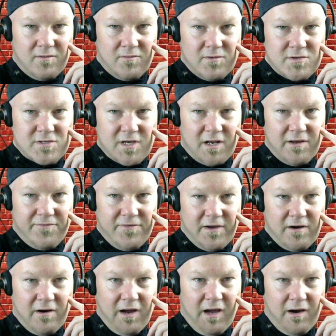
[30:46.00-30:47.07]
We just got to
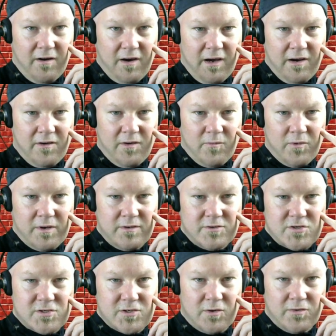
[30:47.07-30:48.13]
figure out. We
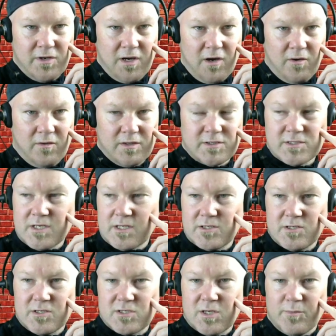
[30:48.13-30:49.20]
just don't know. Let's get
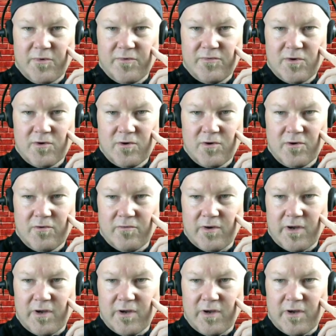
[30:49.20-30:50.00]
to some of your